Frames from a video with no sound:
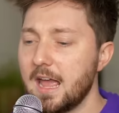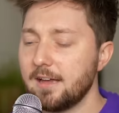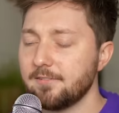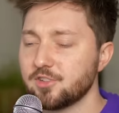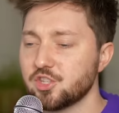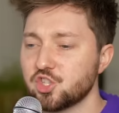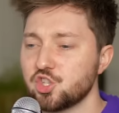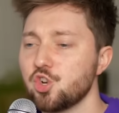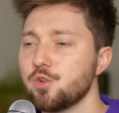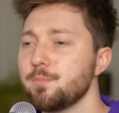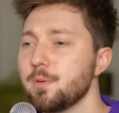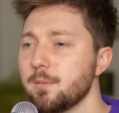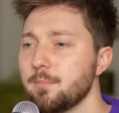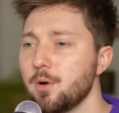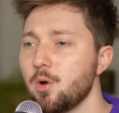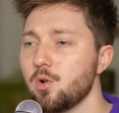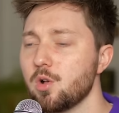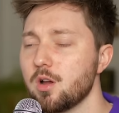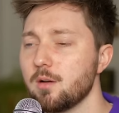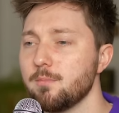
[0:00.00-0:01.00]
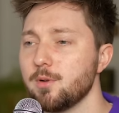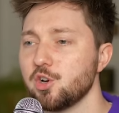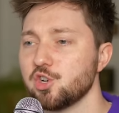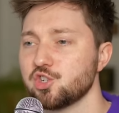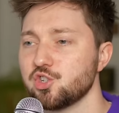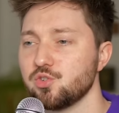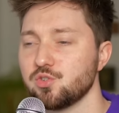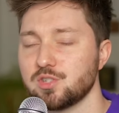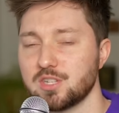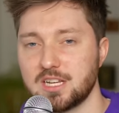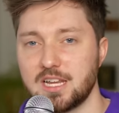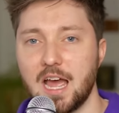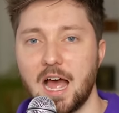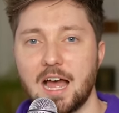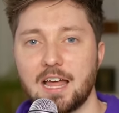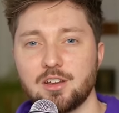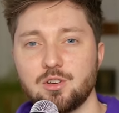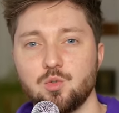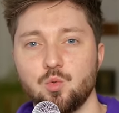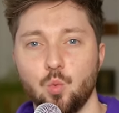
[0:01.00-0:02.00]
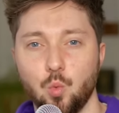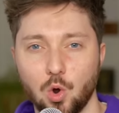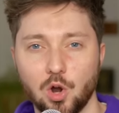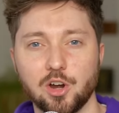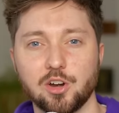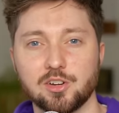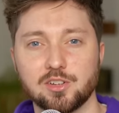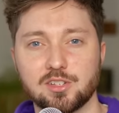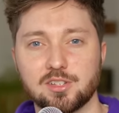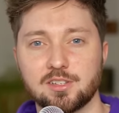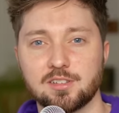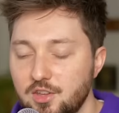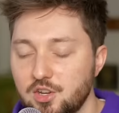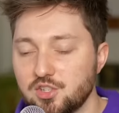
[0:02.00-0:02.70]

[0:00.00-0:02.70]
Have Super Bowl commercials gotten worse?